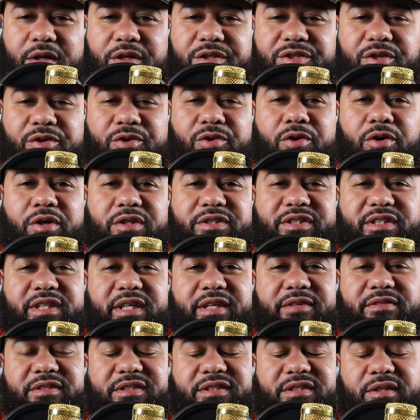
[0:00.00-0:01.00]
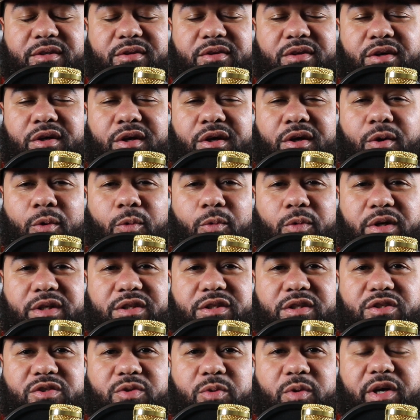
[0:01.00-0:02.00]
Shakur Stevenson went
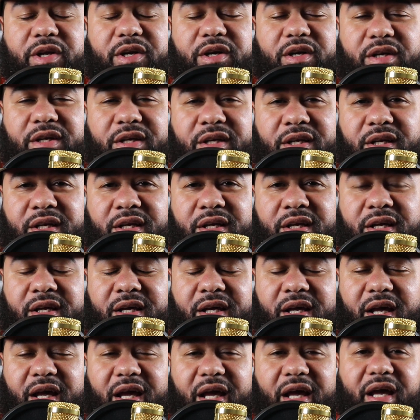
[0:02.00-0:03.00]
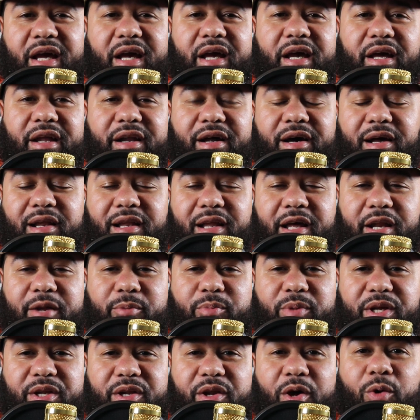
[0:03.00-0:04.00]
to Twitter and uh, let it
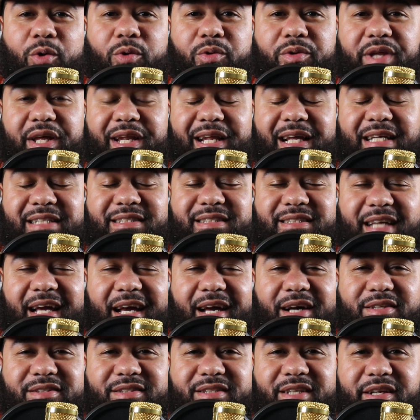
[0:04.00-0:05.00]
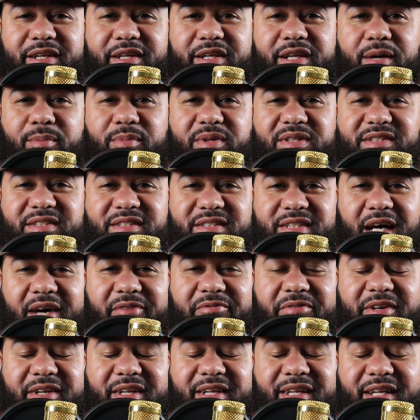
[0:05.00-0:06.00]
be known that he's down to the number
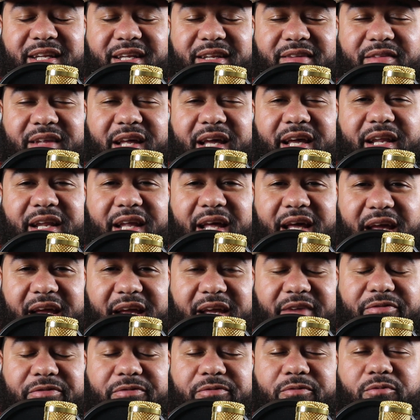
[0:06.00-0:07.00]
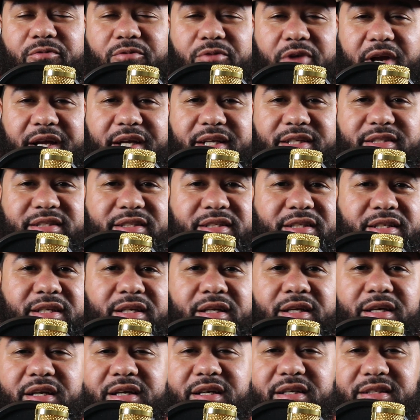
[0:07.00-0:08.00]
seven and eighth ranked
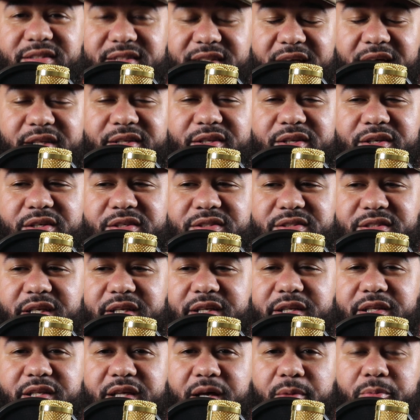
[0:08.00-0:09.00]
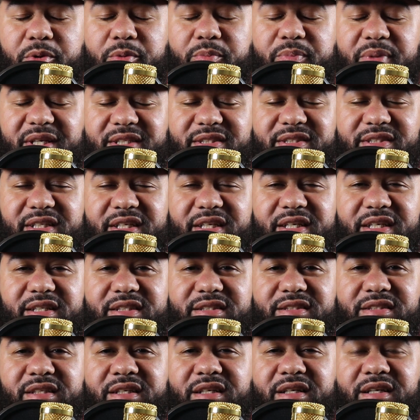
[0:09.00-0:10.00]
contenders in the
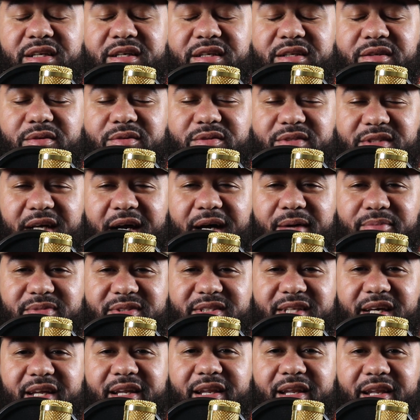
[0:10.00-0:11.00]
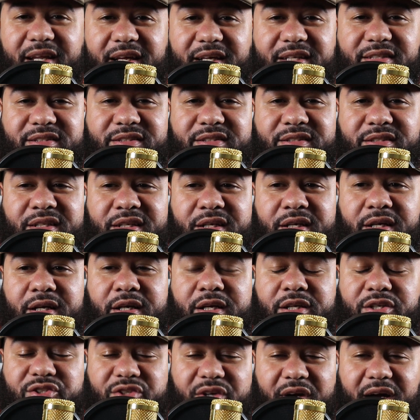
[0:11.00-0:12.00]
WBC's top 10 list
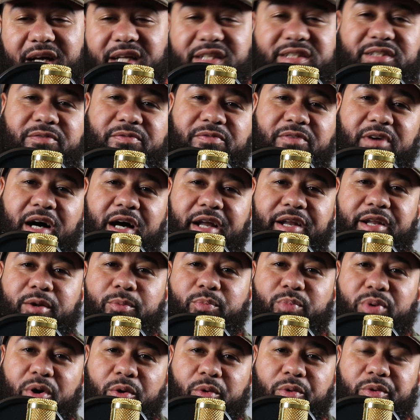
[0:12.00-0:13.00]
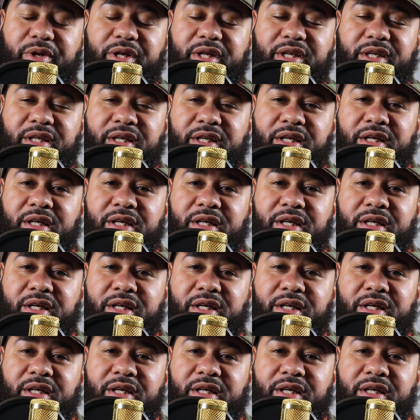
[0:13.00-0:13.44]
trying to find an opponent